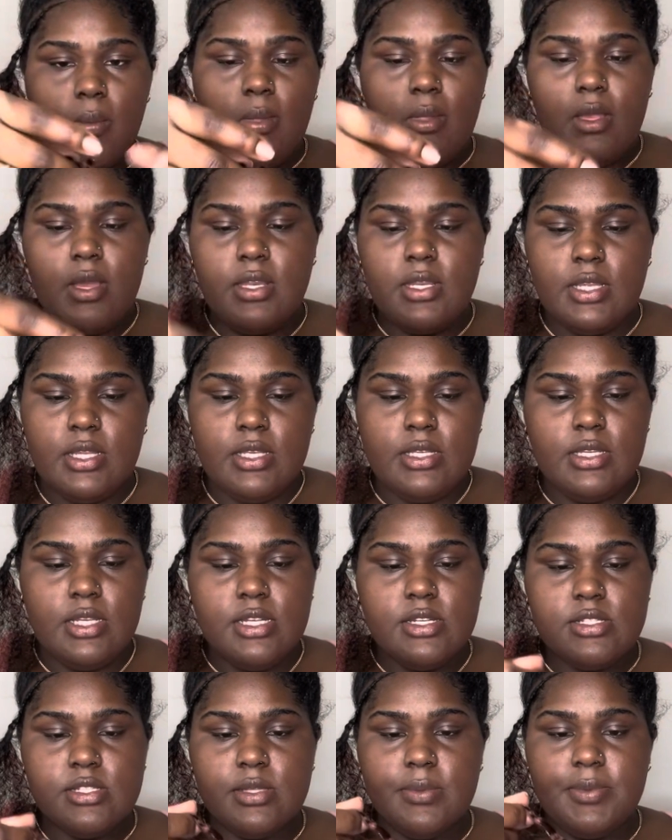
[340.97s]
And then
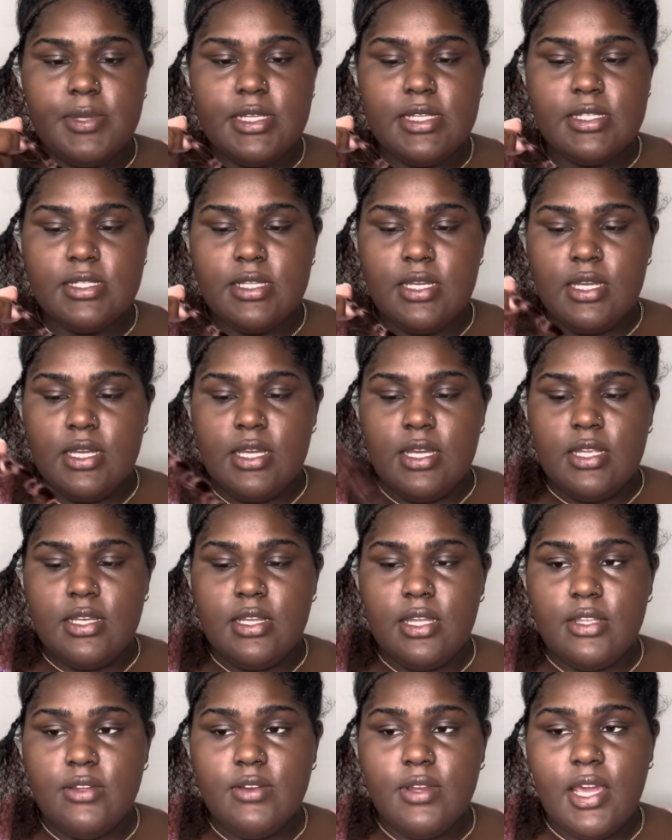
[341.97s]
here's the piece. Now
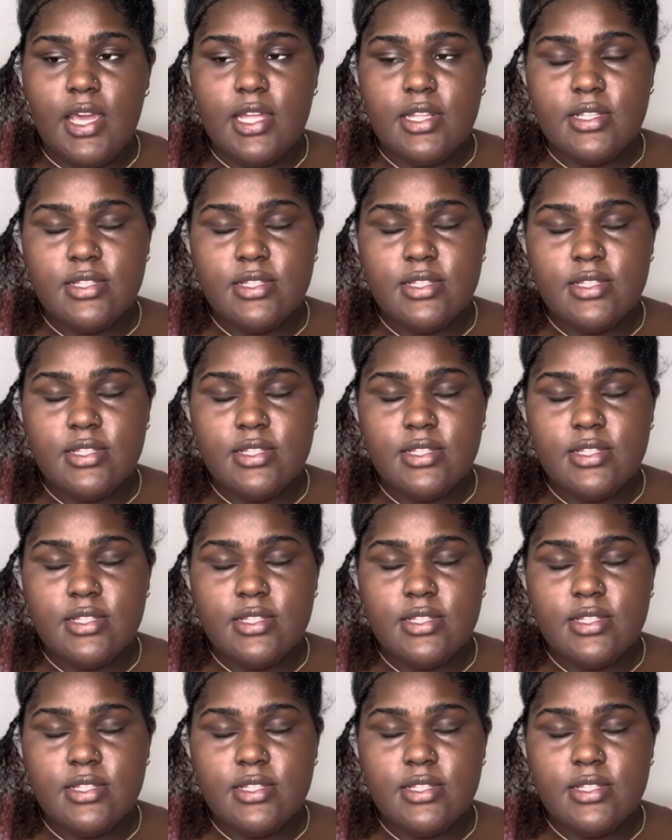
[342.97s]
you can add